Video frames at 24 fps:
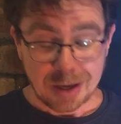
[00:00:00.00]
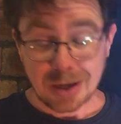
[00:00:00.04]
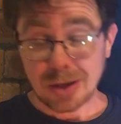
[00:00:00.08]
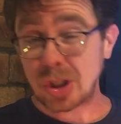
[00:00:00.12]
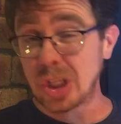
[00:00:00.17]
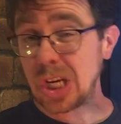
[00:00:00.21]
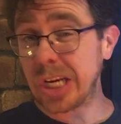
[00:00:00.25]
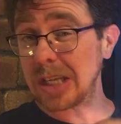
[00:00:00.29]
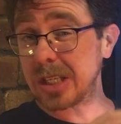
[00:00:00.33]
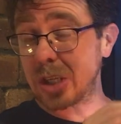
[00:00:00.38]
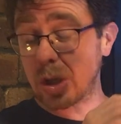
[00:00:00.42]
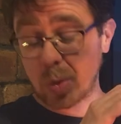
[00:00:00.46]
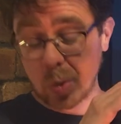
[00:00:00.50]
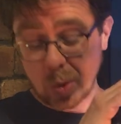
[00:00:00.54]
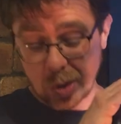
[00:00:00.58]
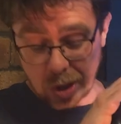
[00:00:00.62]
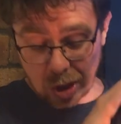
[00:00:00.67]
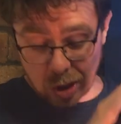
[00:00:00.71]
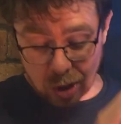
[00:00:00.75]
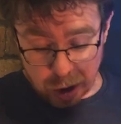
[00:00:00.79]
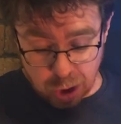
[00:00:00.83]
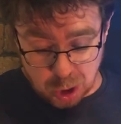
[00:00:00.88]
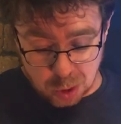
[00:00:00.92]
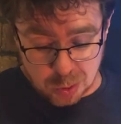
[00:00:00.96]
Jesus was
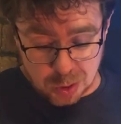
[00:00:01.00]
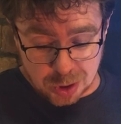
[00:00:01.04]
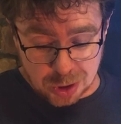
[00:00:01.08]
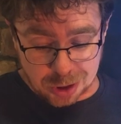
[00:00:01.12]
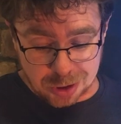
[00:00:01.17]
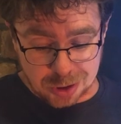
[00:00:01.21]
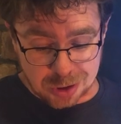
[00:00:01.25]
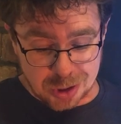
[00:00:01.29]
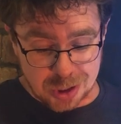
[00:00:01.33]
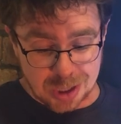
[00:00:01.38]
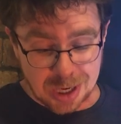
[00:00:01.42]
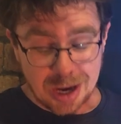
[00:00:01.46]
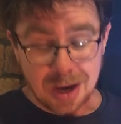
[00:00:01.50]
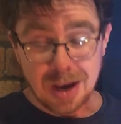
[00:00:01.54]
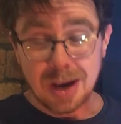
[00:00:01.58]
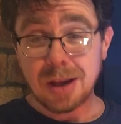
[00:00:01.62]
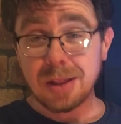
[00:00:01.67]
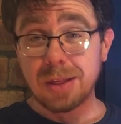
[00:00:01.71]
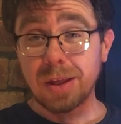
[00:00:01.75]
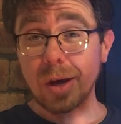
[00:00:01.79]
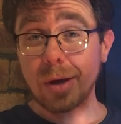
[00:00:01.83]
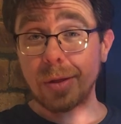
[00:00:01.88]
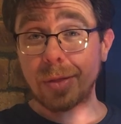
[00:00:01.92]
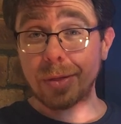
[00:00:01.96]
a nuisance.
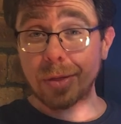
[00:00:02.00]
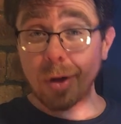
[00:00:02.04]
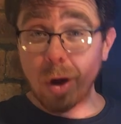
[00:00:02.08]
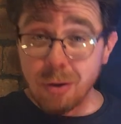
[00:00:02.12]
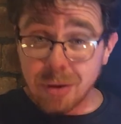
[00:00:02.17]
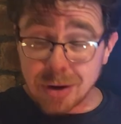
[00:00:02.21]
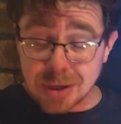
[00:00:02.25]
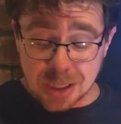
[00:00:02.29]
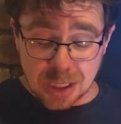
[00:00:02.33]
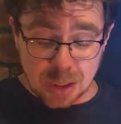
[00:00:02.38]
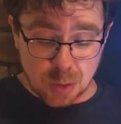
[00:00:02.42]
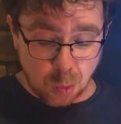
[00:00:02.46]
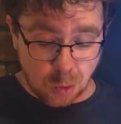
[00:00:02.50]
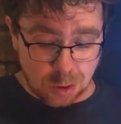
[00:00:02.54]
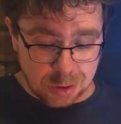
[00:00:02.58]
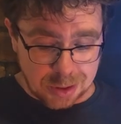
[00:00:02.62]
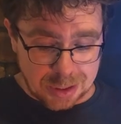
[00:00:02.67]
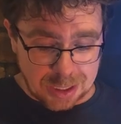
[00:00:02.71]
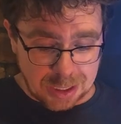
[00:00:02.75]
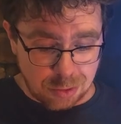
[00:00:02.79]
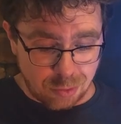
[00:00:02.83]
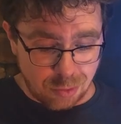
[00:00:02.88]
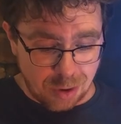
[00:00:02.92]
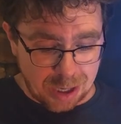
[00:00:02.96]
The authorities
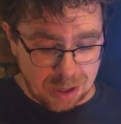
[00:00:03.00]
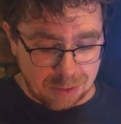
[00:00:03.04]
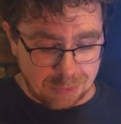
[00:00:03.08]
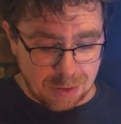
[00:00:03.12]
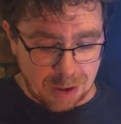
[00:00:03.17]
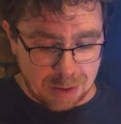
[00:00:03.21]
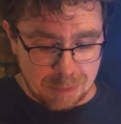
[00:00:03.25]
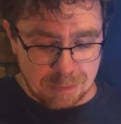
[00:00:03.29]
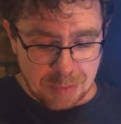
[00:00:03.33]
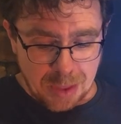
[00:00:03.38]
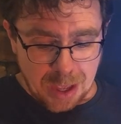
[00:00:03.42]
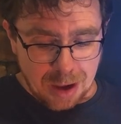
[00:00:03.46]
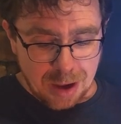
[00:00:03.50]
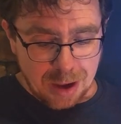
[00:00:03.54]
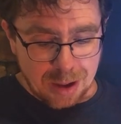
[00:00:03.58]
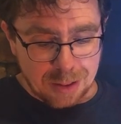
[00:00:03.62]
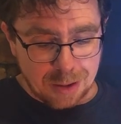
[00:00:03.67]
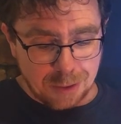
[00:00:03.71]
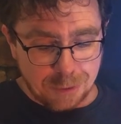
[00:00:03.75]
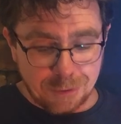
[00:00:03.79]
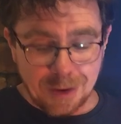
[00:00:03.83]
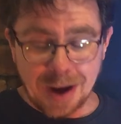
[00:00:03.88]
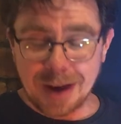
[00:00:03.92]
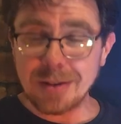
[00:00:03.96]
wanted rid of him.
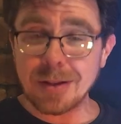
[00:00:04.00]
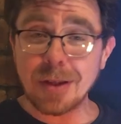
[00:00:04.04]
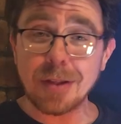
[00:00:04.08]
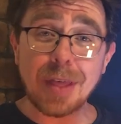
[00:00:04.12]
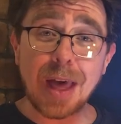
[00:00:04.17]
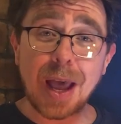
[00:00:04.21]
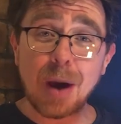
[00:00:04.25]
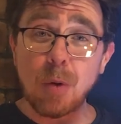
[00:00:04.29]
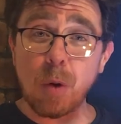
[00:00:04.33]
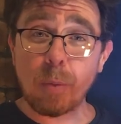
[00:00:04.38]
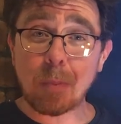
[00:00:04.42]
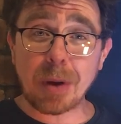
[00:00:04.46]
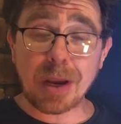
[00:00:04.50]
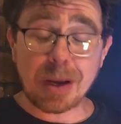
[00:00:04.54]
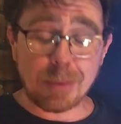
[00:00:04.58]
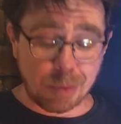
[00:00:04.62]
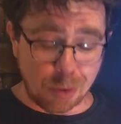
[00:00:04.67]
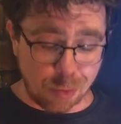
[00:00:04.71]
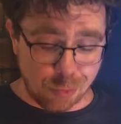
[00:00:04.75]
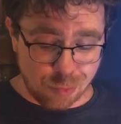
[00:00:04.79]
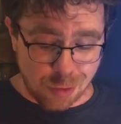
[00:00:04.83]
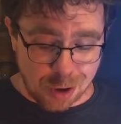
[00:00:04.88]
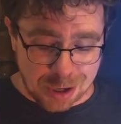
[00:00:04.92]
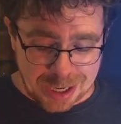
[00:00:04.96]
The fact that there were
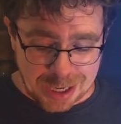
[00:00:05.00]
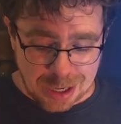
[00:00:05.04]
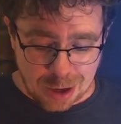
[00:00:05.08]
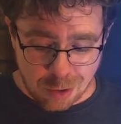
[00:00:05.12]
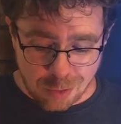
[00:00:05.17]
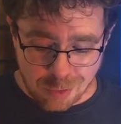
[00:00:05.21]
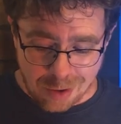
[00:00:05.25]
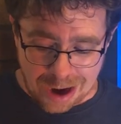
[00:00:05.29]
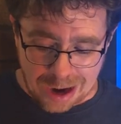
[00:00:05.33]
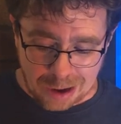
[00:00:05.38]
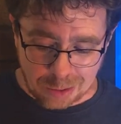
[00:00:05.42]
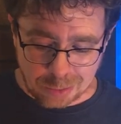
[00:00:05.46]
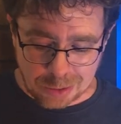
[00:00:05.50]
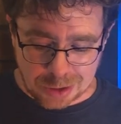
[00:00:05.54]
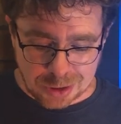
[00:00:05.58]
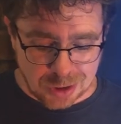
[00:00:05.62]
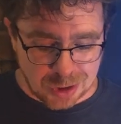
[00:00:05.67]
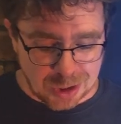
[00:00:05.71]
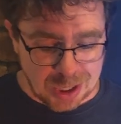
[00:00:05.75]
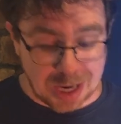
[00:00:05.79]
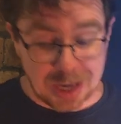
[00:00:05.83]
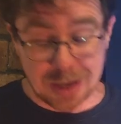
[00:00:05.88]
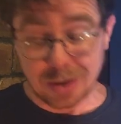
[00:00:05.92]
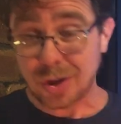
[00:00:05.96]
people running around and
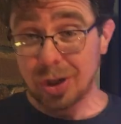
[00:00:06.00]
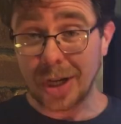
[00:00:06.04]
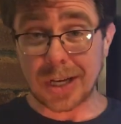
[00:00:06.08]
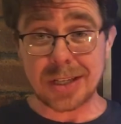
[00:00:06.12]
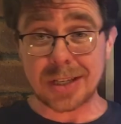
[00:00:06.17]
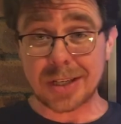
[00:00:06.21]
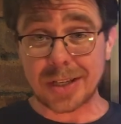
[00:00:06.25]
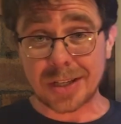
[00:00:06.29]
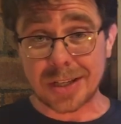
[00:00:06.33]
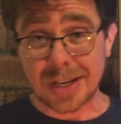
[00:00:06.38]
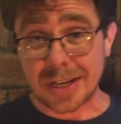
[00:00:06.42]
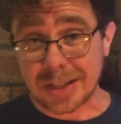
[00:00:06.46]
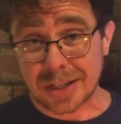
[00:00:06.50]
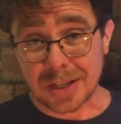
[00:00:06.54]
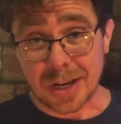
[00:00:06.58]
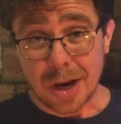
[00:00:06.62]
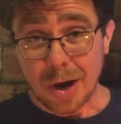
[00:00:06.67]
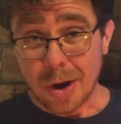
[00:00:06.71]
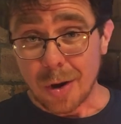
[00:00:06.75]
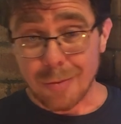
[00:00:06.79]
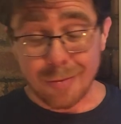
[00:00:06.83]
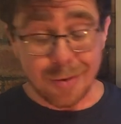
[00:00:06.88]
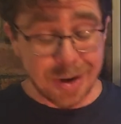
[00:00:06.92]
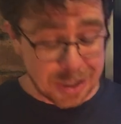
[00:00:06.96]
saying Jesus is
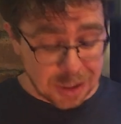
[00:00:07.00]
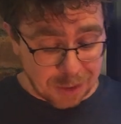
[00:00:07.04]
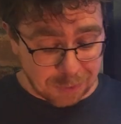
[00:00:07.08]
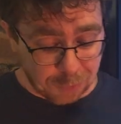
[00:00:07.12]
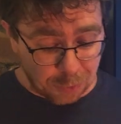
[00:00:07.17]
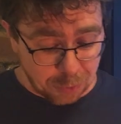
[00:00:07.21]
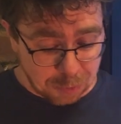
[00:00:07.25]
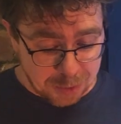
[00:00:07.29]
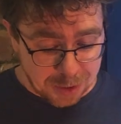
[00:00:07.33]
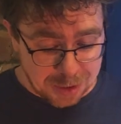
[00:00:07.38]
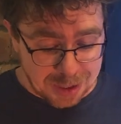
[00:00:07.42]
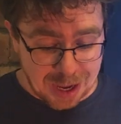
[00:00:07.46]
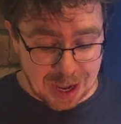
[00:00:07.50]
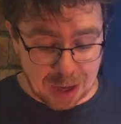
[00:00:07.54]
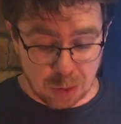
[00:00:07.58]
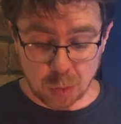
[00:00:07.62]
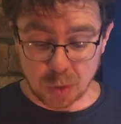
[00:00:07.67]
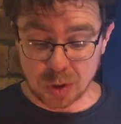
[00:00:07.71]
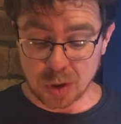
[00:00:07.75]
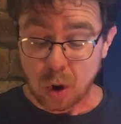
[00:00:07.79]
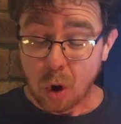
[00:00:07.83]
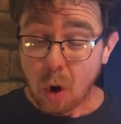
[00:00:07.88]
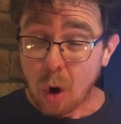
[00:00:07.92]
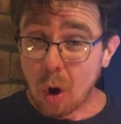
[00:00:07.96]
risen from the dead
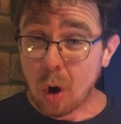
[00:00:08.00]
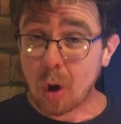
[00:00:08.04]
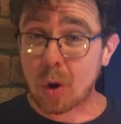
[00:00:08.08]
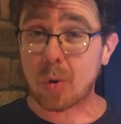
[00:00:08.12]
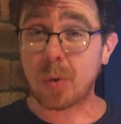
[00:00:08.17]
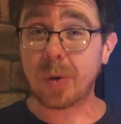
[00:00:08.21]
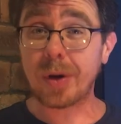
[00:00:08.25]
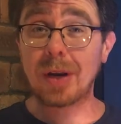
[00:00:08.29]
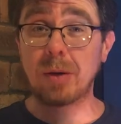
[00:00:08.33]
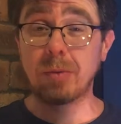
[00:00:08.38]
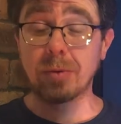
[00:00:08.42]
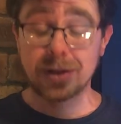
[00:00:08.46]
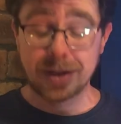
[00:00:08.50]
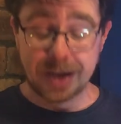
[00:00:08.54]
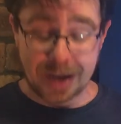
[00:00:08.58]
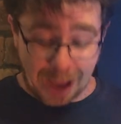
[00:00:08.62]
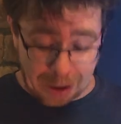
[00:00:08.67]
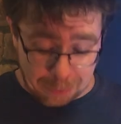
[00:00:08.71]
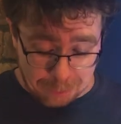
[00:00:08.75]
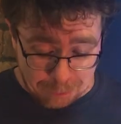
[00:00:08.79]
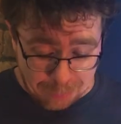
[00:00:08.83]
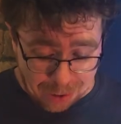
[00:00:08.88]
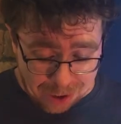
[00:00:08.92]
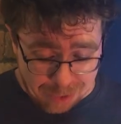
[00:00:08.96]
was awkward. It was
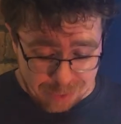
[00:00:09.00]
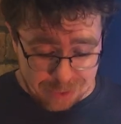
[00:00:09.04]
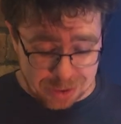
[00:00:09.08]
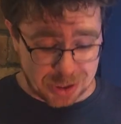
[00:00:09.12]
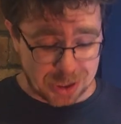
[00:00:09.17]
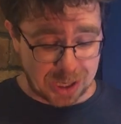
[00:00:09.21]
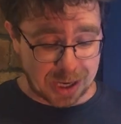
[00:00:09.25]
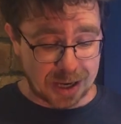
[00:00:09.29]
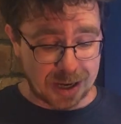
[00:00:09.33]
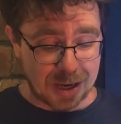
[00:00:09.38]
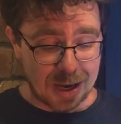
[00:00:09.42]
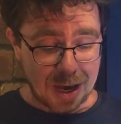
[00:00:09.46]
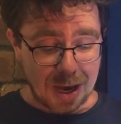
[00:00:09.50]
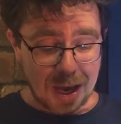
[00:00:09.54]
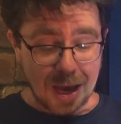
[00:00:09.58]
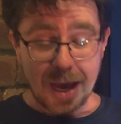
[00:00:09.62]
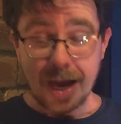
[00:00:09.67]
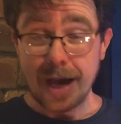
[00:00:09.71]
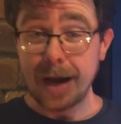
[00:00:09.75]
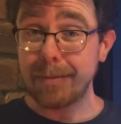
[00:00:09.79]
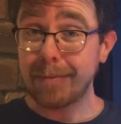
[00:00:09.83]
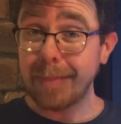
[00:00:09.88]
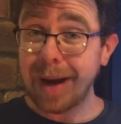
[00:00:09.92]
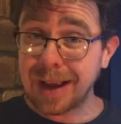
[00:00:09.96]
embarrassing.
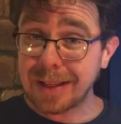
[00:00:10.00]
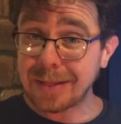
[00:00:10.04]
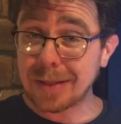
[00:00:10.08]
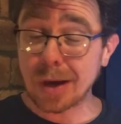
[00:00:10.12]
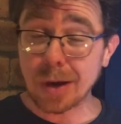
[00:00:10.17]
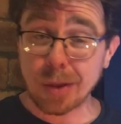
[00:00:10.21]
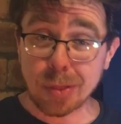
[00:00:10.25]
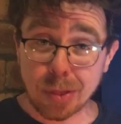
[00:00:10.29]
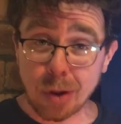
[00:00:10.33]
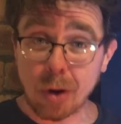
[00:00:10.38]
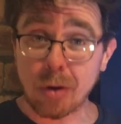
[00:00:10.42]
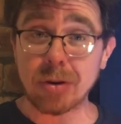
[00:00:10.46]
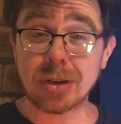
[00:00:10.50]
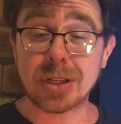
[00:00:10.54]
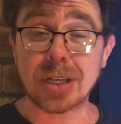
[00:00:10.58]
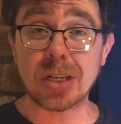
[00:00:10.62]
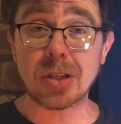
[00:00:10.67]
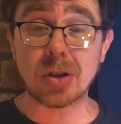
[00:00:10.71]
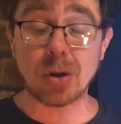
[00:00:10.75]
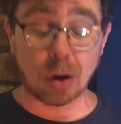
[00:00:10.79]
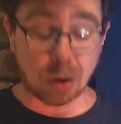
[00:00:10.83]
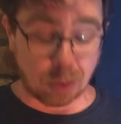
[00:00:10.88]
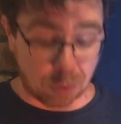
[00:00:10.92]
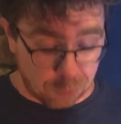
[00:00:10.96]
It made the
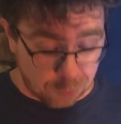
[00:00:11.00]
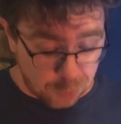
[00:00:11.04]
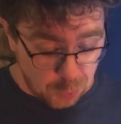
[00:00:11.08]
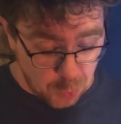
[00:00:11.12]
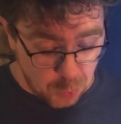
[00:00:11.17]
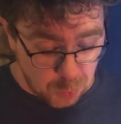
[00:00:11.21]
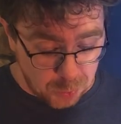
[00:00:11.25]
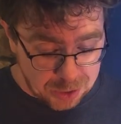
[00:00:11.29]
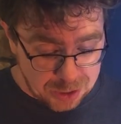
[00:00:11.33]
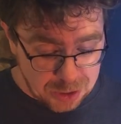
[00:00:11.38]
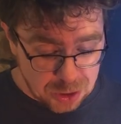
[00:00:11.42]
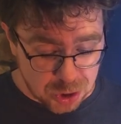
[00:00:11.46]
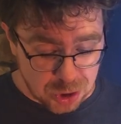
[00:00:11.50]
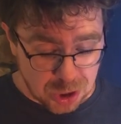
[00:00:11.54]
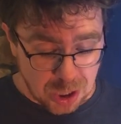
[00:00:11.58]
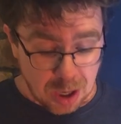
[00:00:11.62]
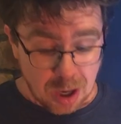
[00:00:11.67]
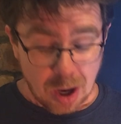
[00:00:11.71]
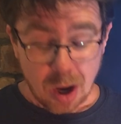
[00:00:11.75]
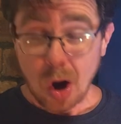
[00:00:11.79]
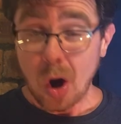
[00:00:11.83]
authorities look foolish.